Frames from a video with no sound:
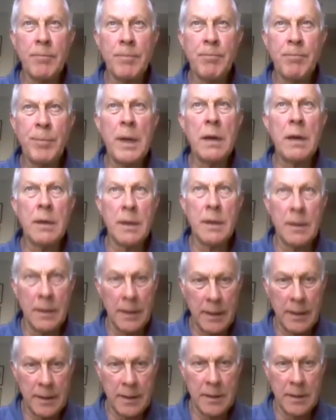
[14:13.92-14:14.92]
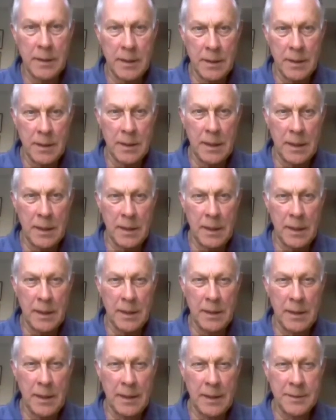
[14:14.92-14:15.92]
partly
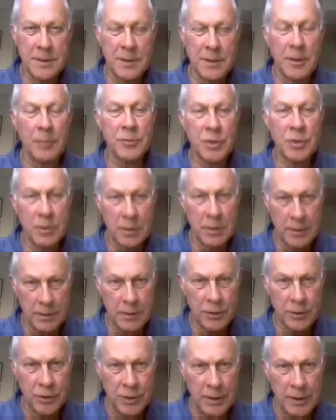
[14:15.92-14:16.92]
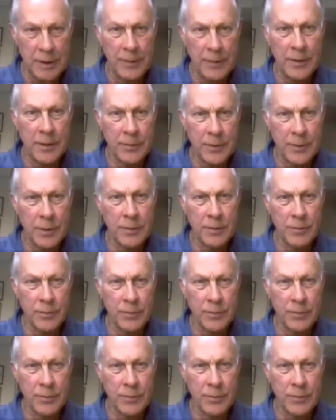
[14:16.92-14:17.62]
it's an optical illusion in that there